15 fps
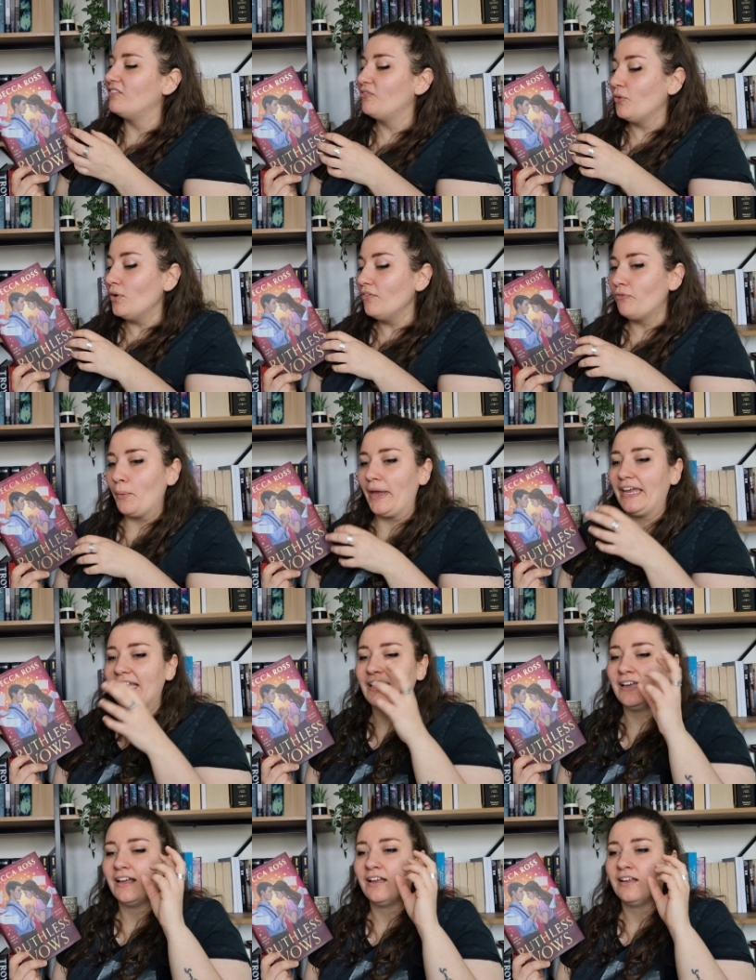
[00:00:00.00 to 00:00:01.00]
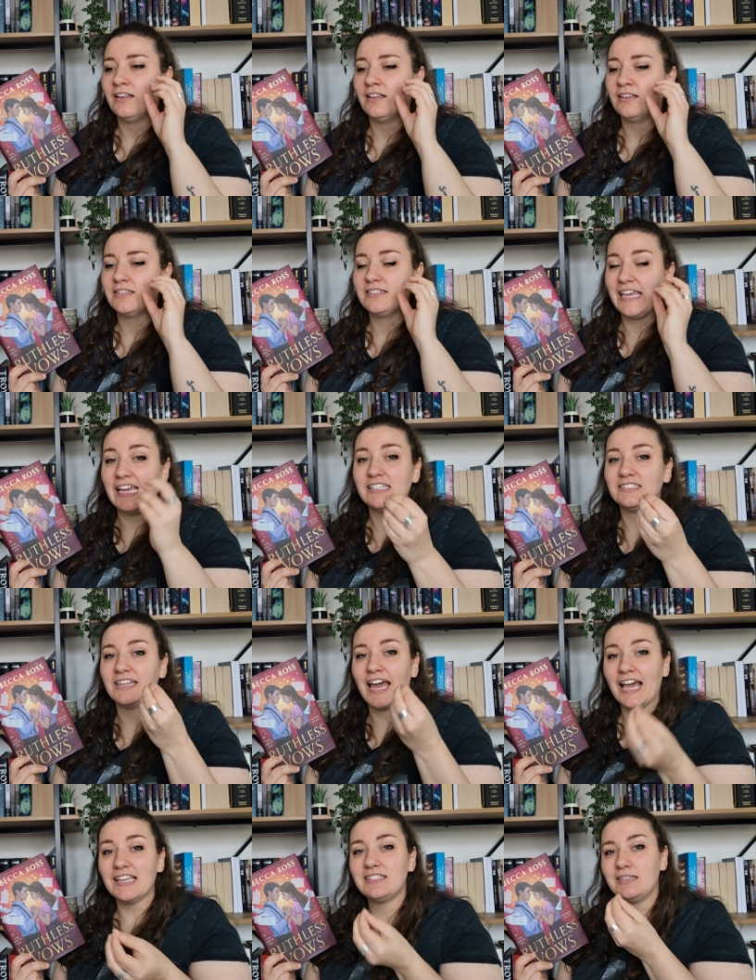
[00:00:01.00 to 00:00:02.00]
Fourth Wing, Xaden
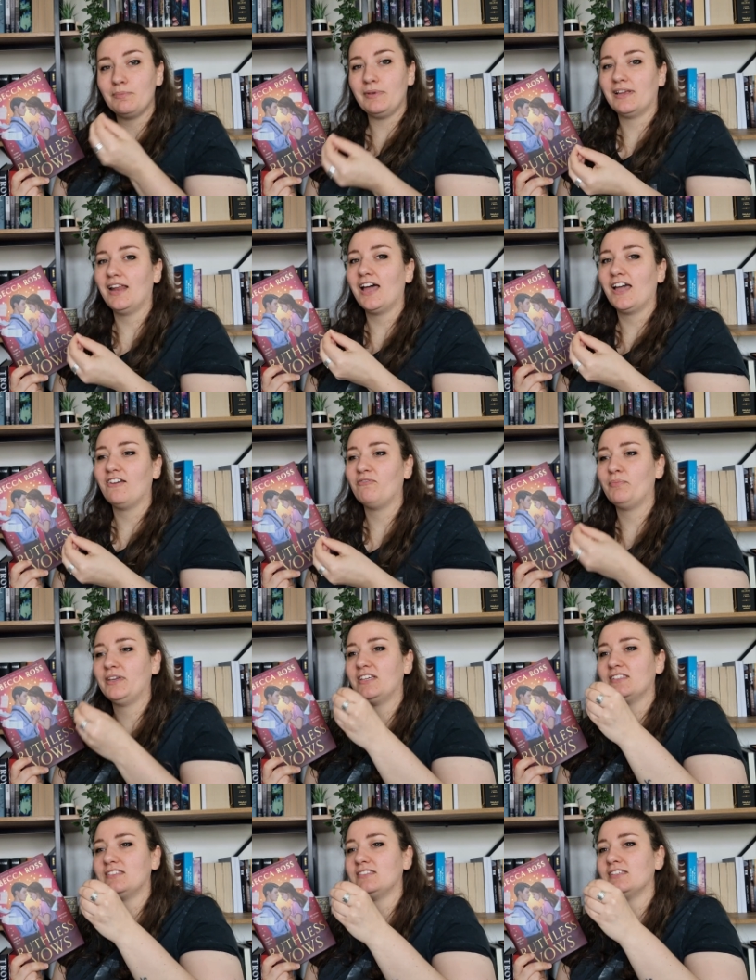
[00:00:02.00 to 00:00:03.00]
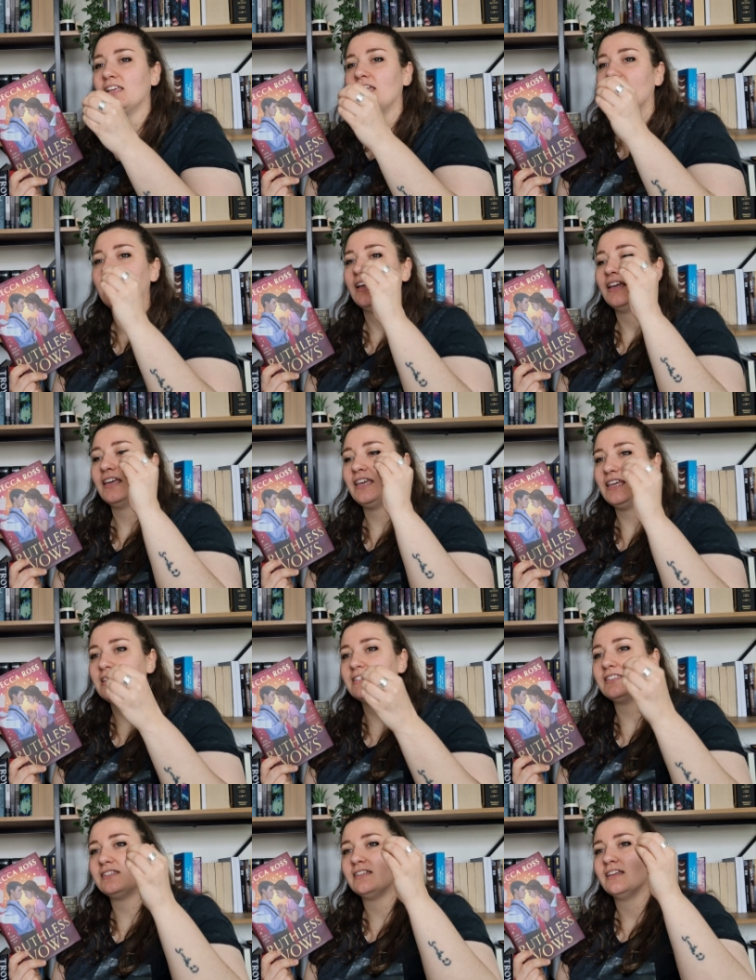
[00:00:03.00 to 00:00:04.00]
has to be alive because
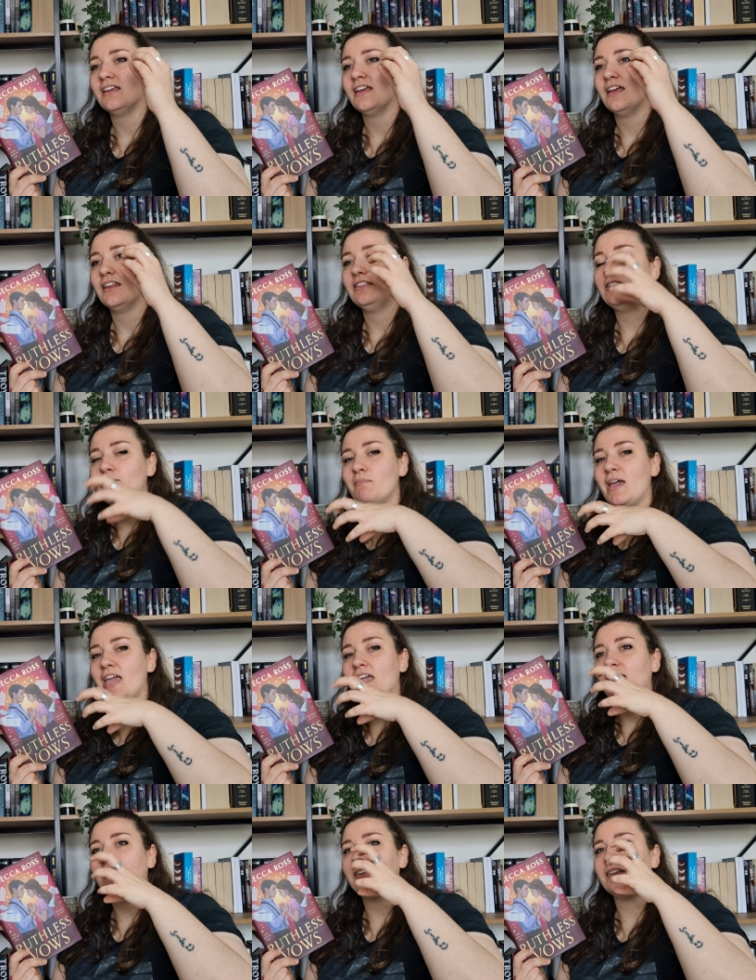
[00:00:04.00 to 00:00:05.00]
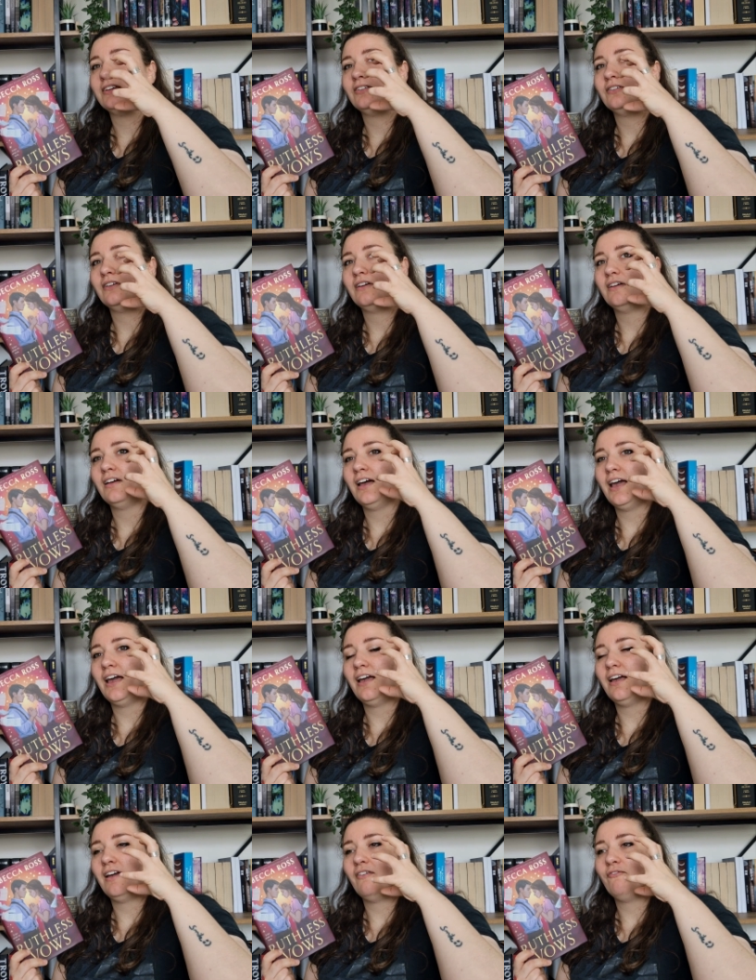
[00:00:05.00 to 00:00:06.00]
he's the main
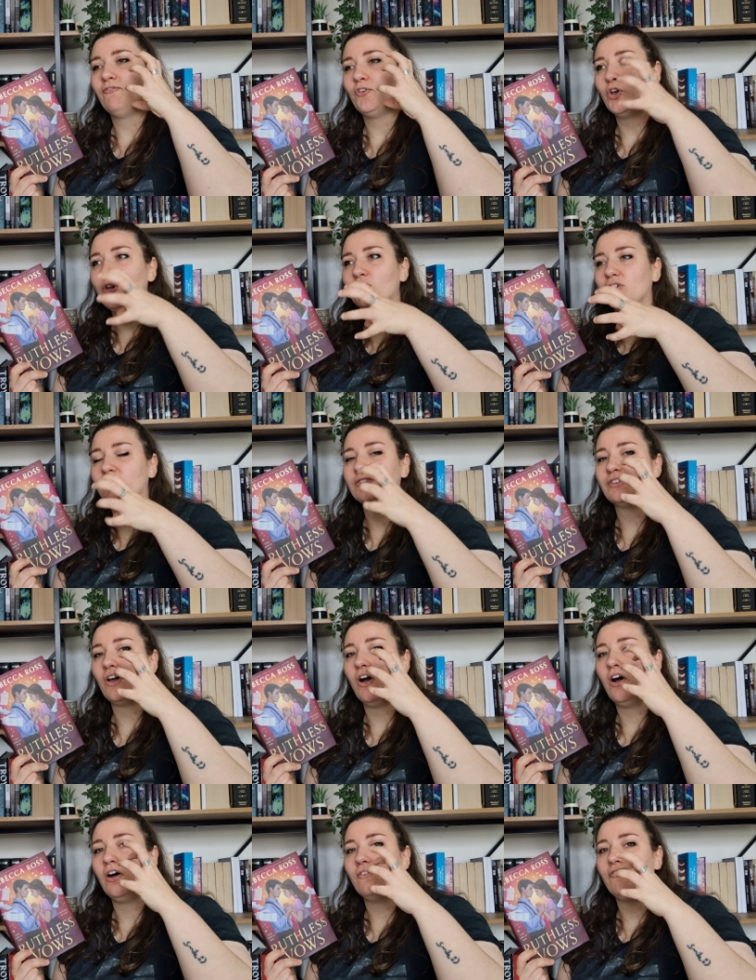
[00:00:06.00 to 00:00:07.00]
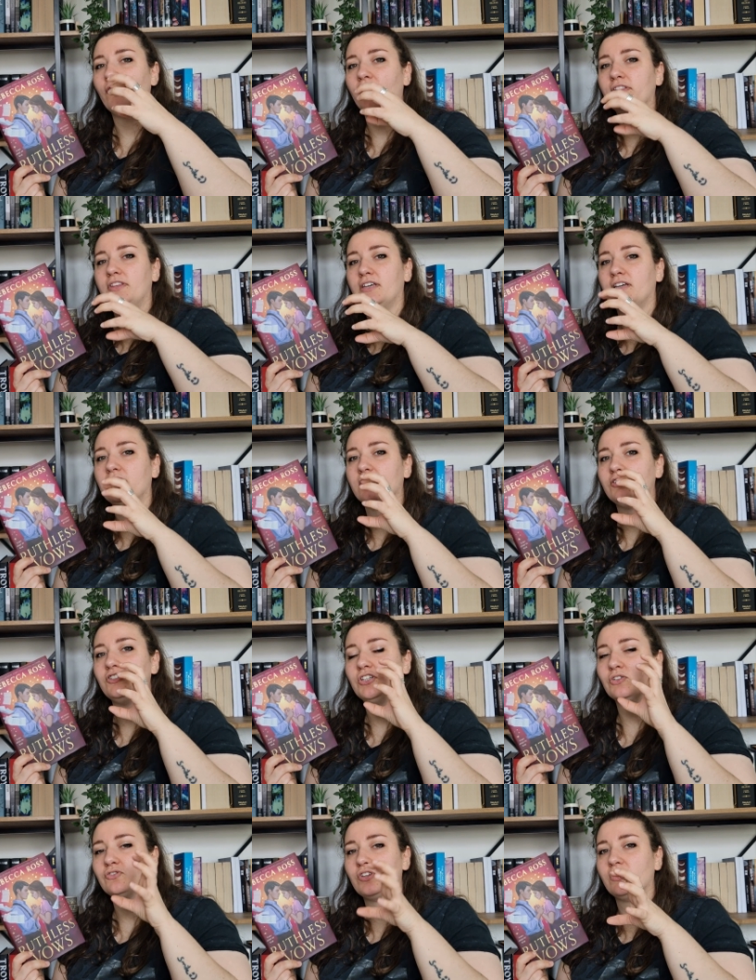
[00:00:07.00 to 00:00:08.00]
focus of the
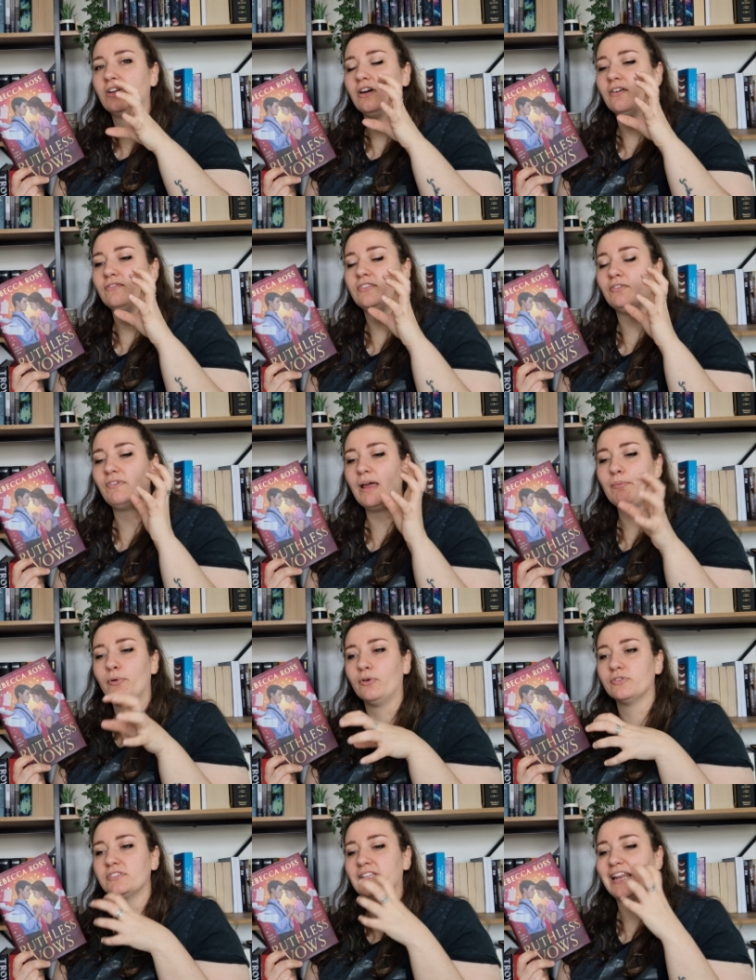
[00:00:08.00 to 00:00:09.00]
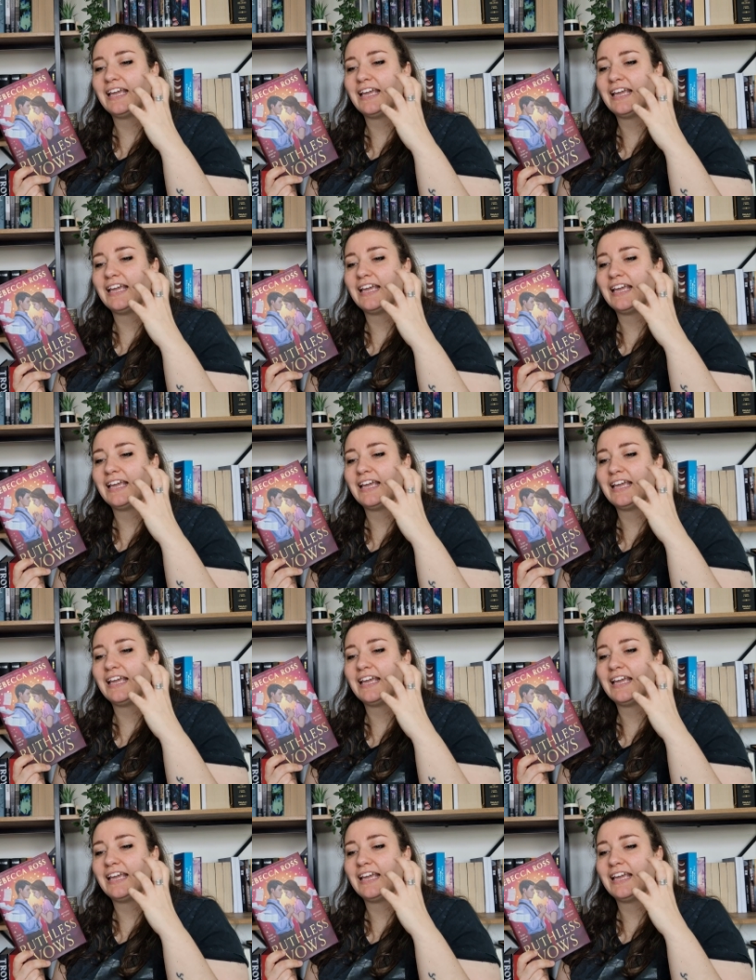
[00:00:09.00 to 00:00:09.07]
children of the rebels.